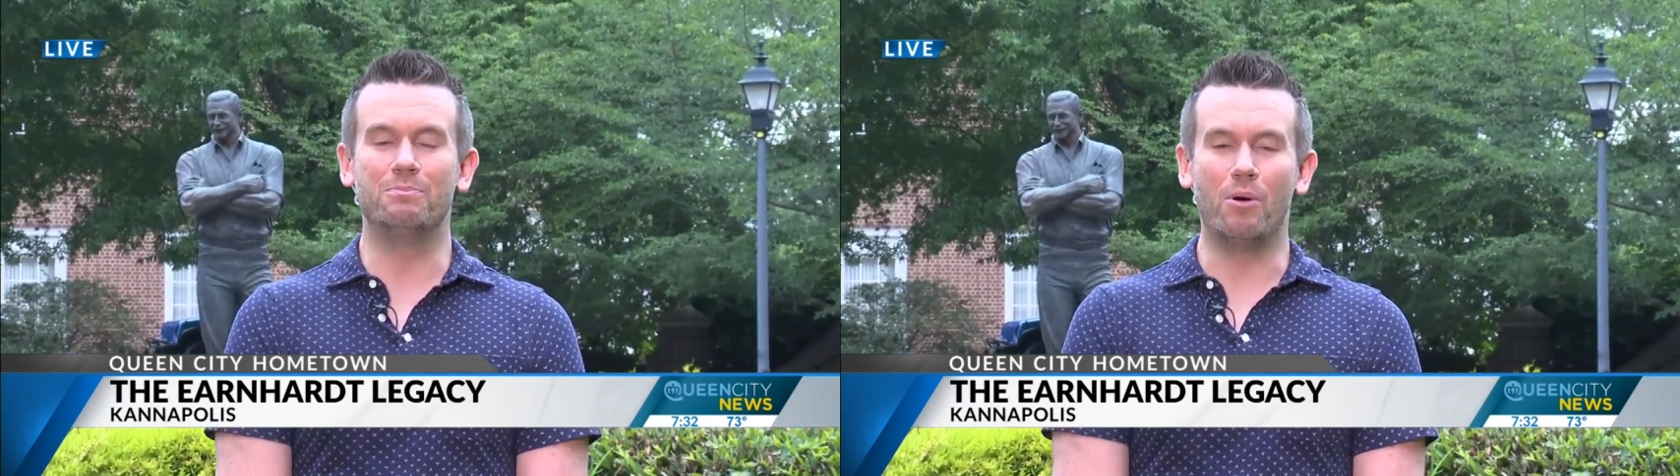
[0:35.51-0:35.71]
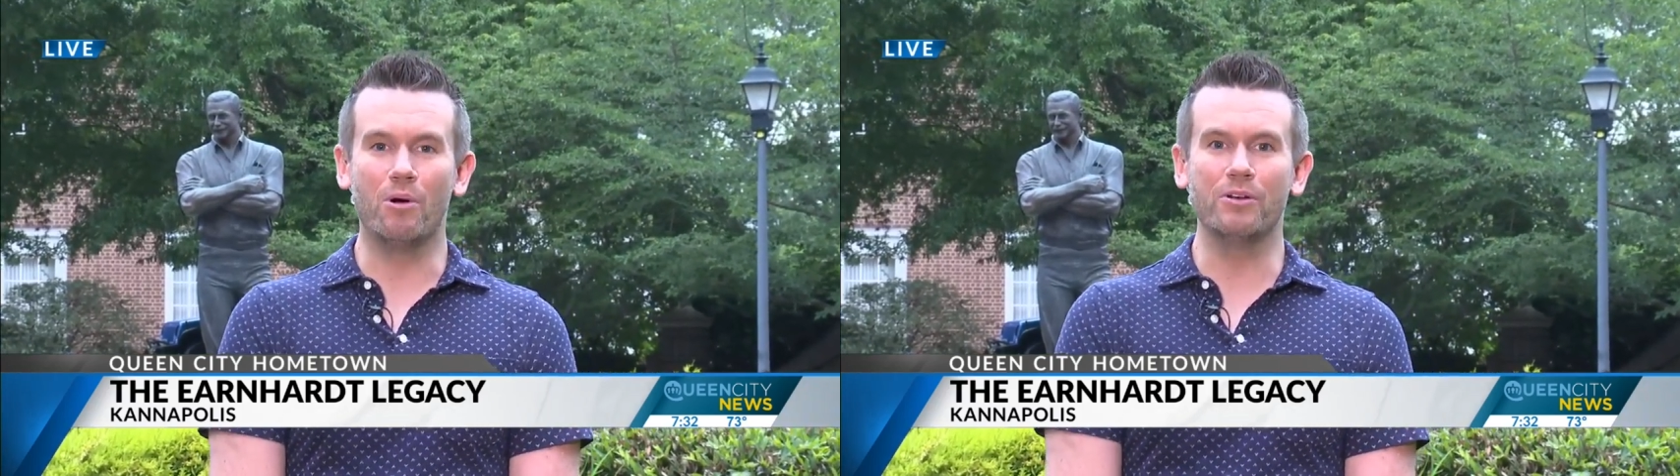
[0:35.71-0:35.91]

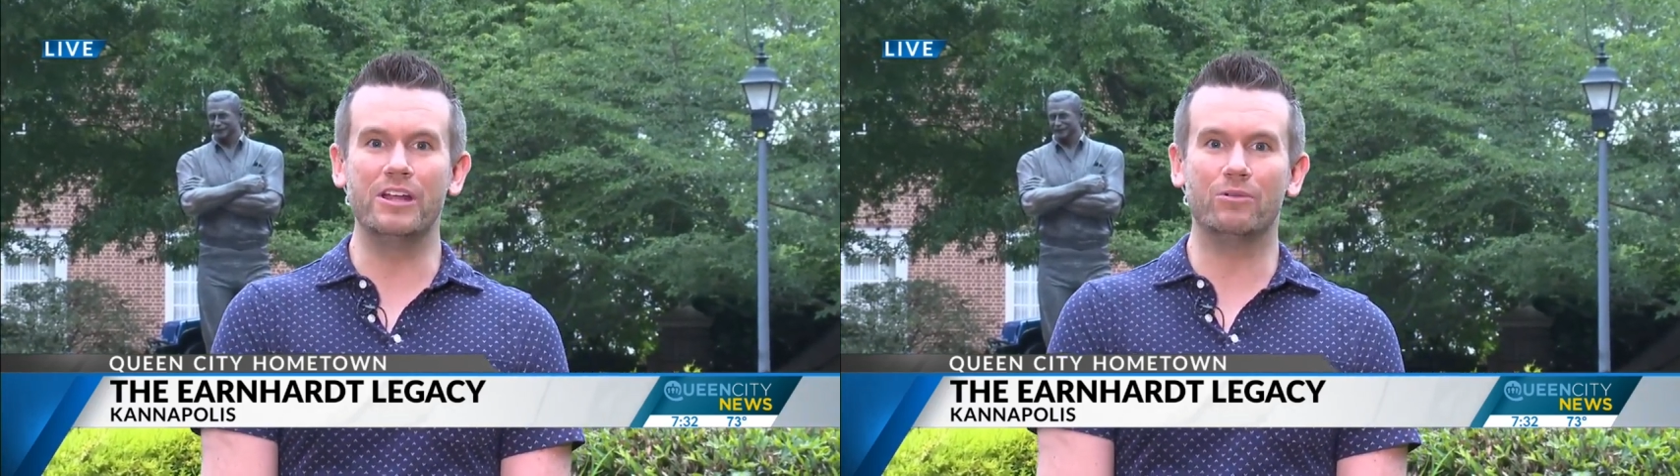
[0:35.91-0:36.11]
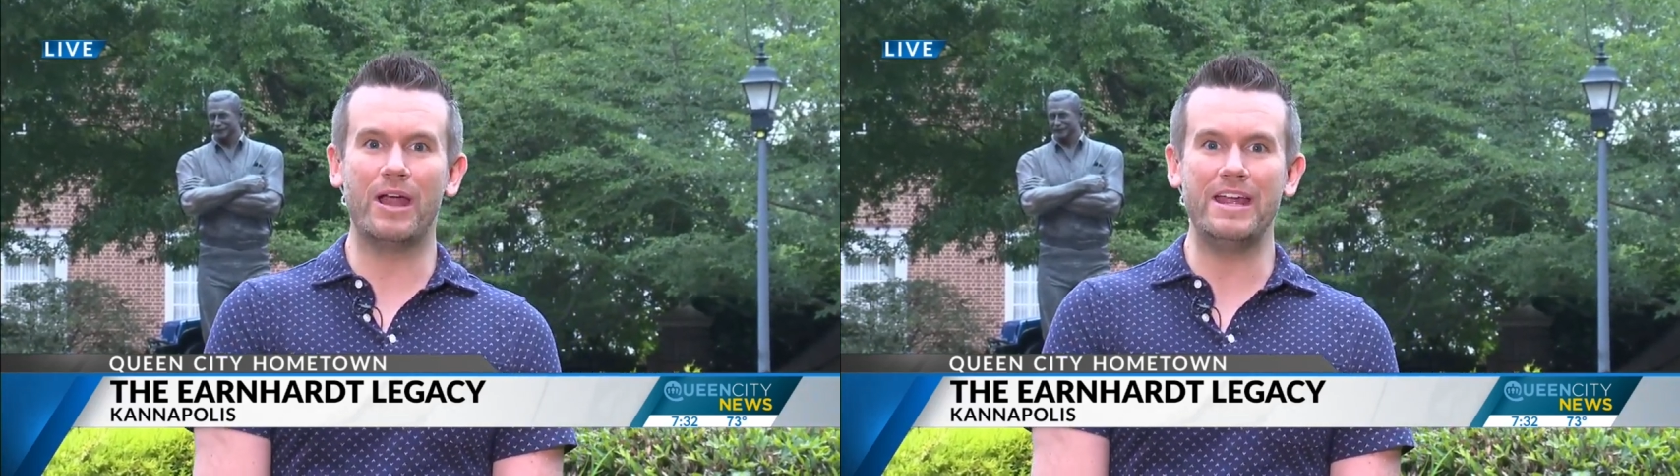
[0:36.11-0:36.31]
born
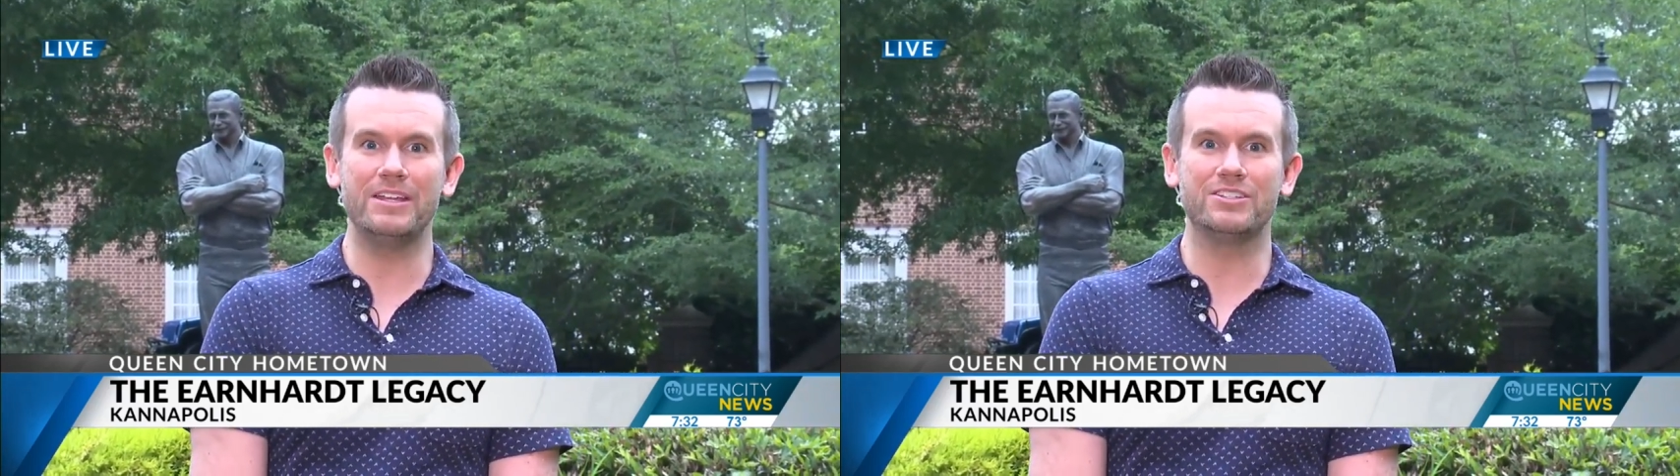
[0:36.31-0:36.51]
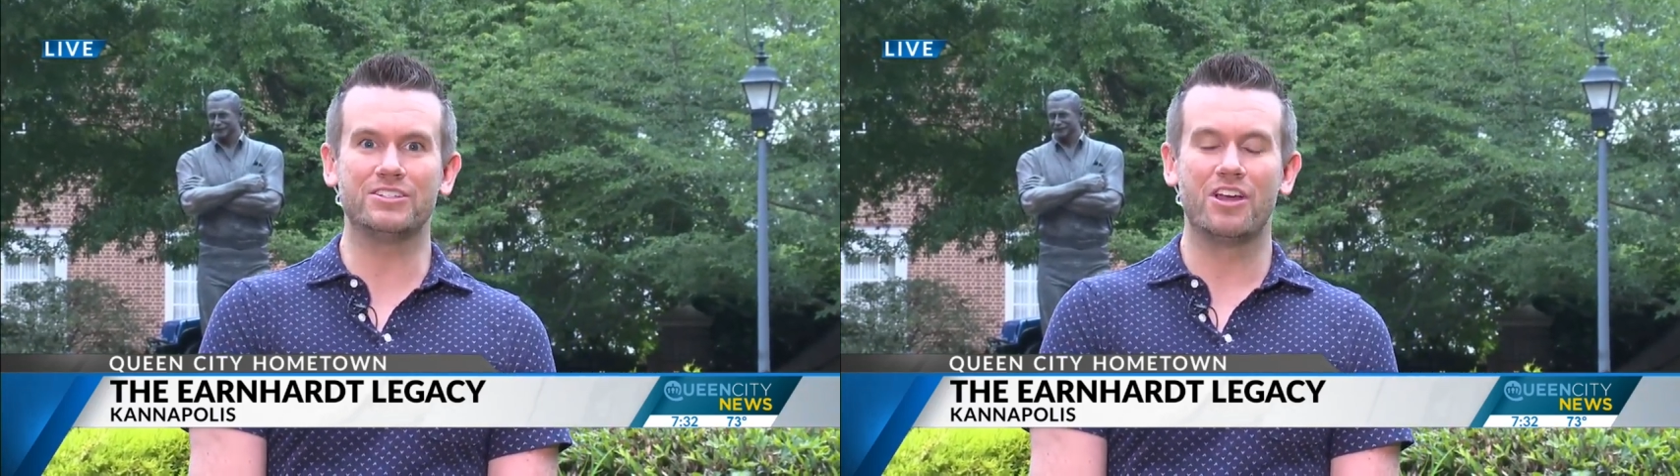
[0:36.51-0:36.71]
and
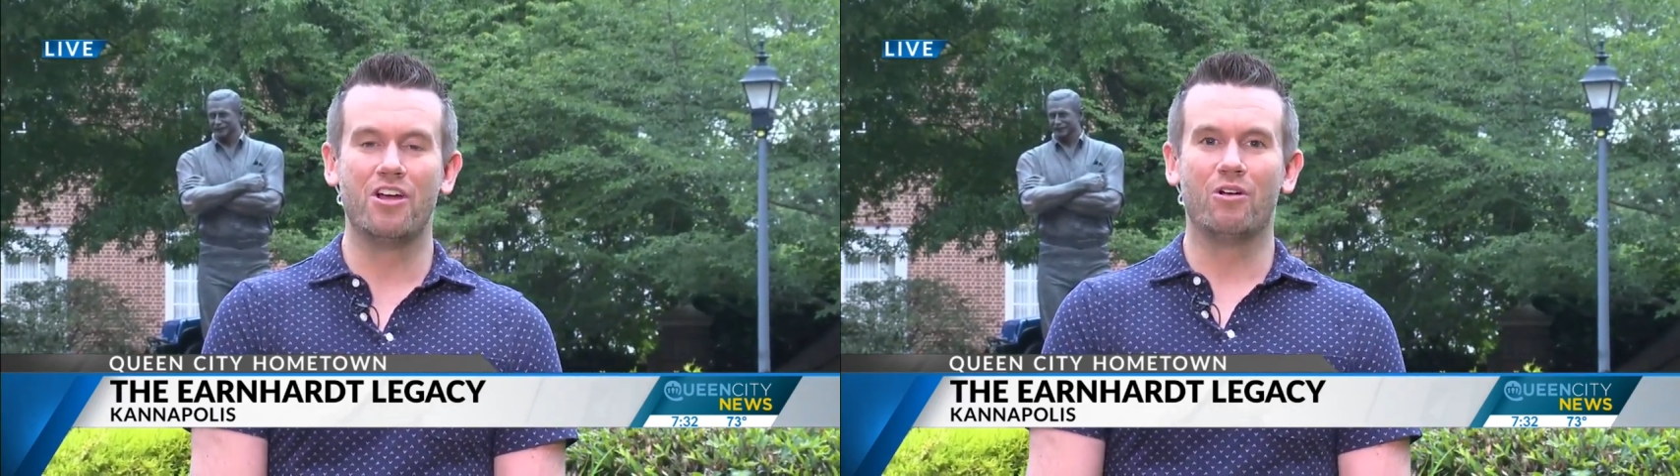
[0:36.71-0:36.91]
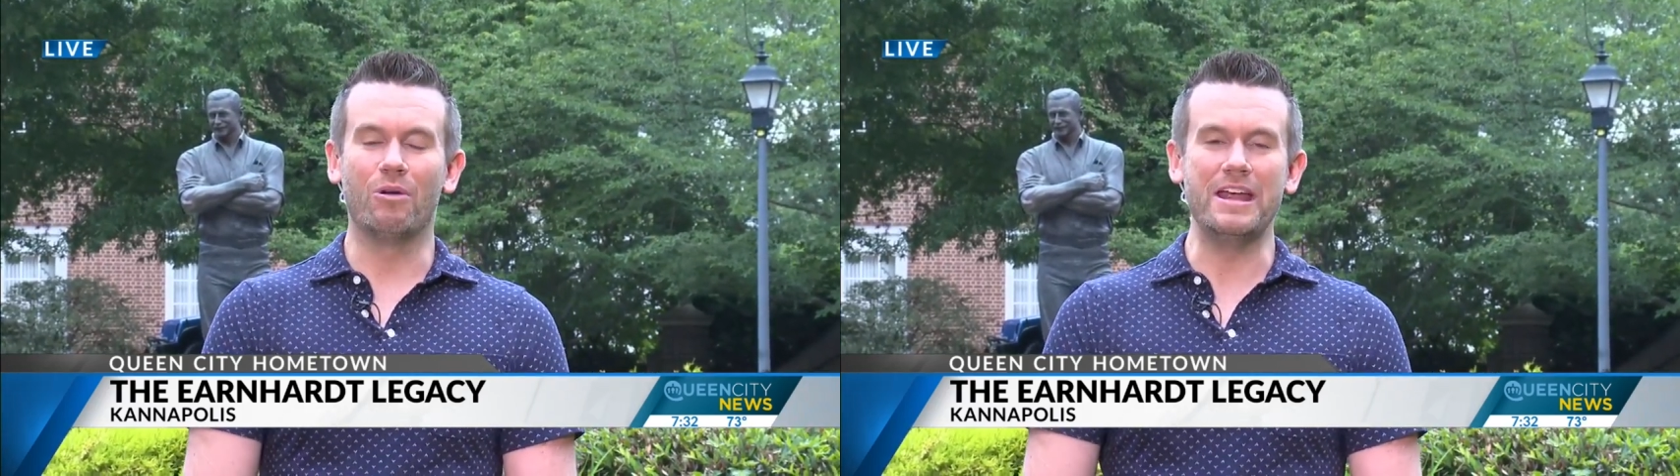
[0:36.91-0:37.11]
raised
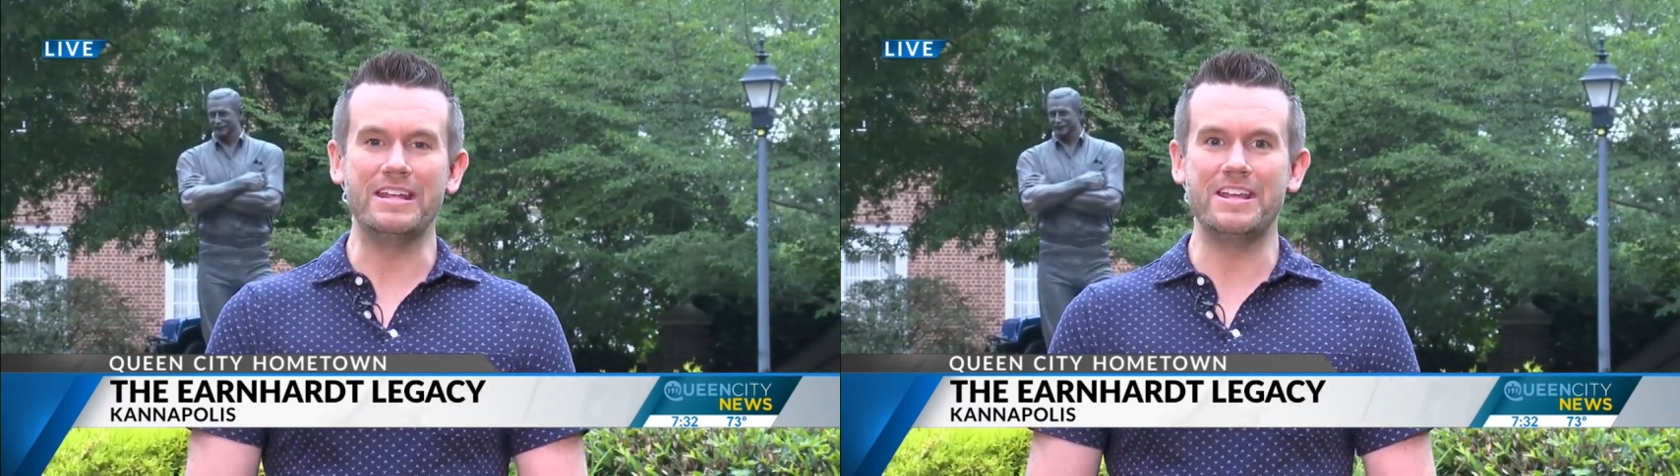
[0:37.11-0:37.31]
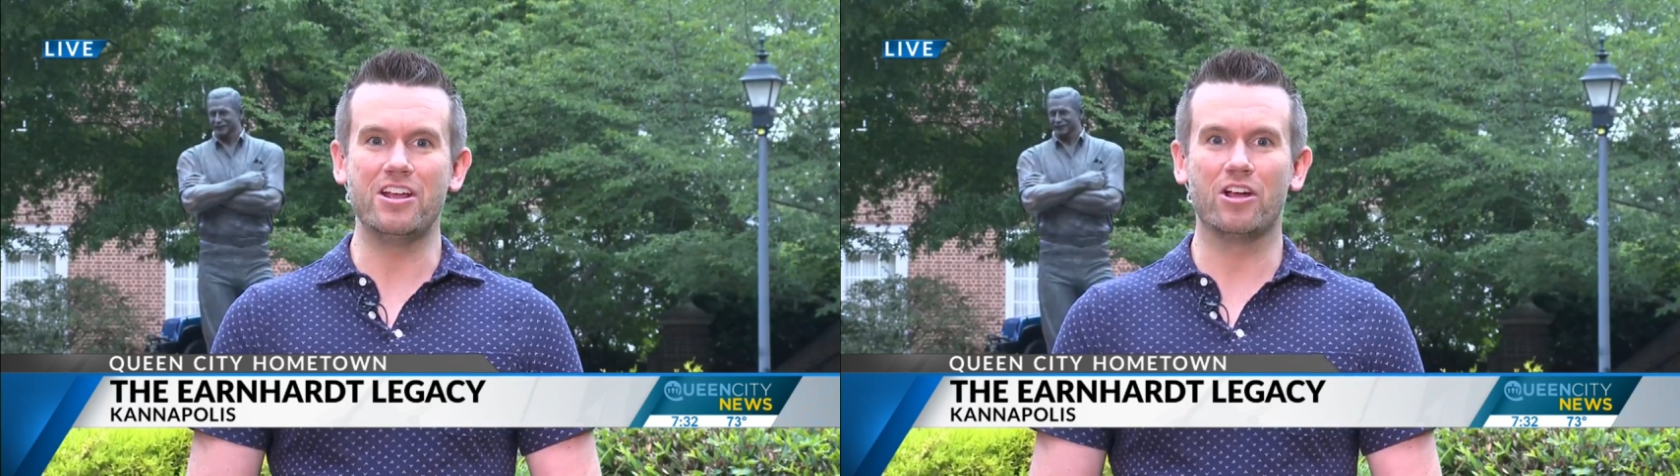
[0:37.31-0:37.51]
right
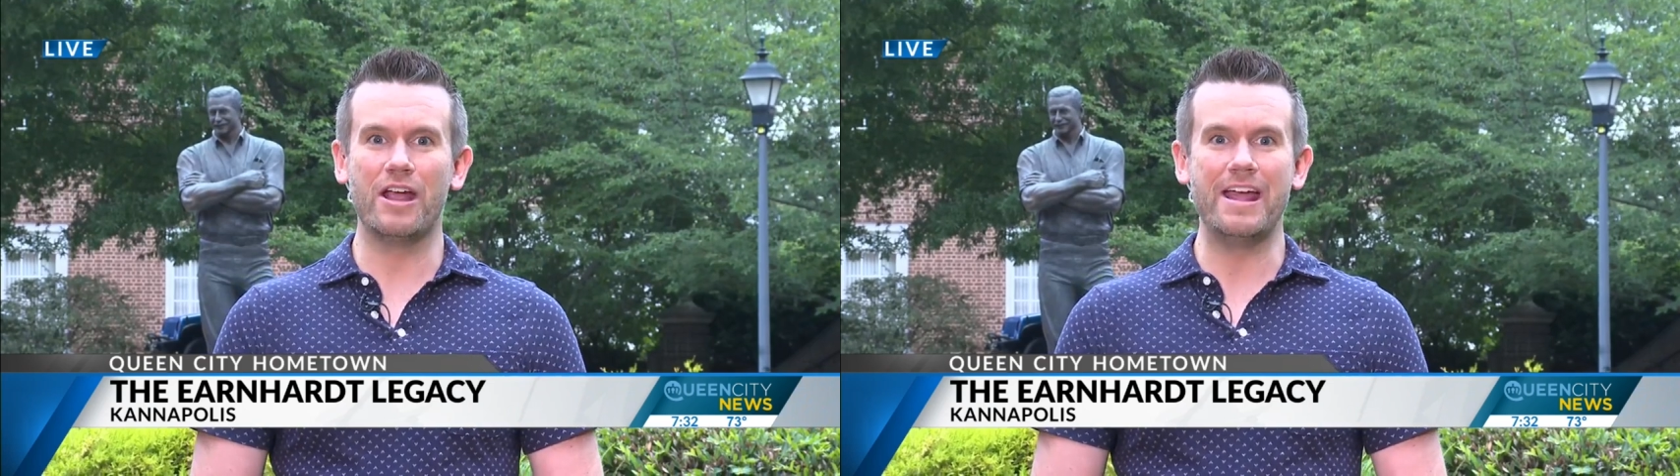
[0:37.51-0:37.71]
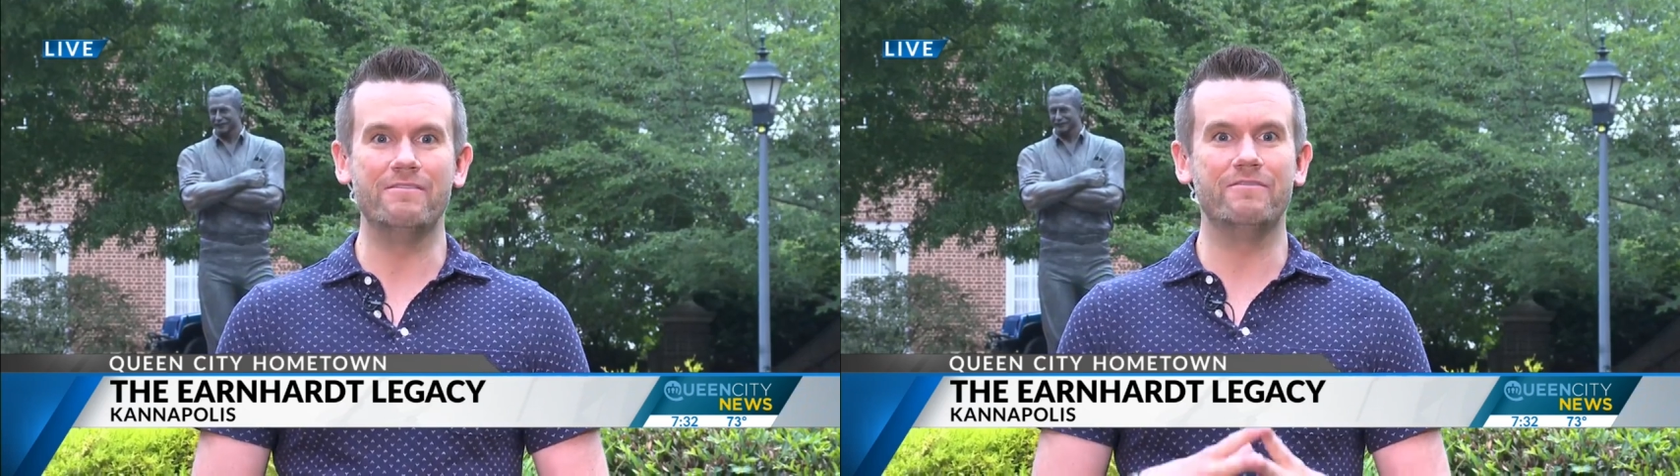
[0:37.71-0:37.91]
here
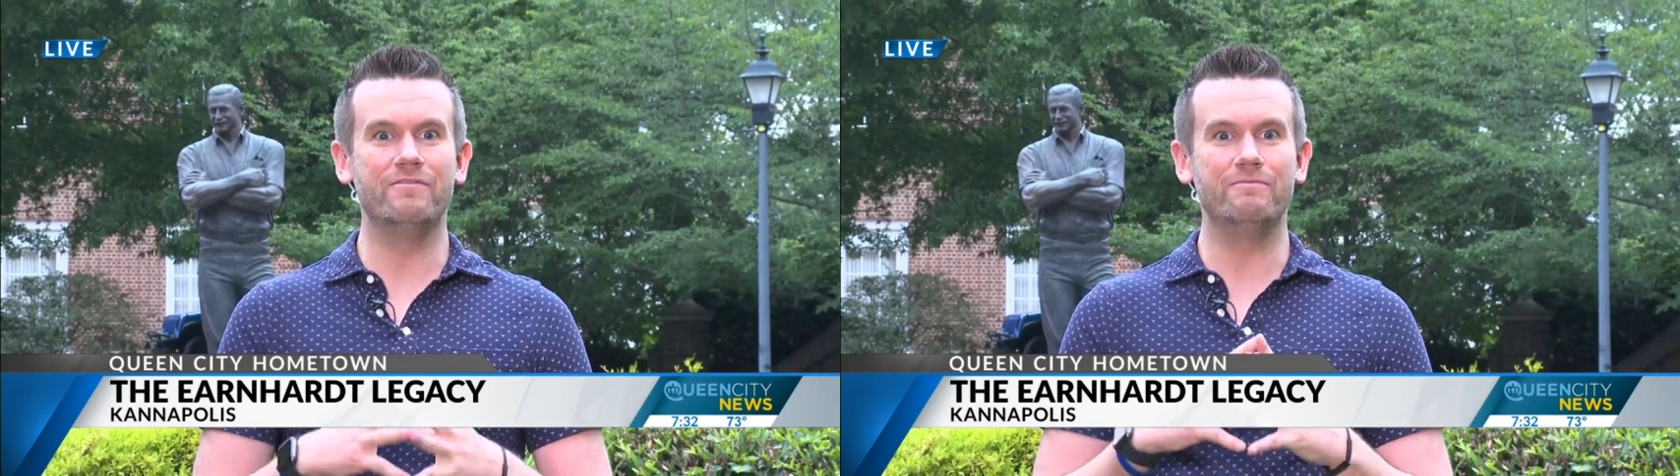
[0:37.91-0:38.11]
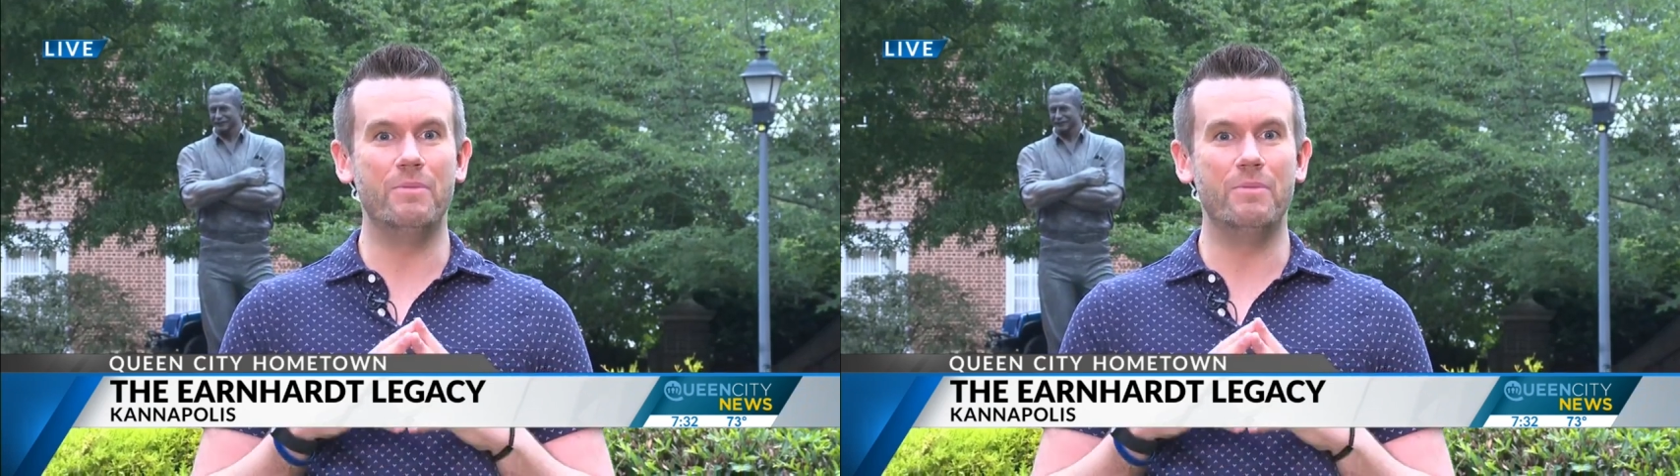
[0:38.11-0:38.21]
and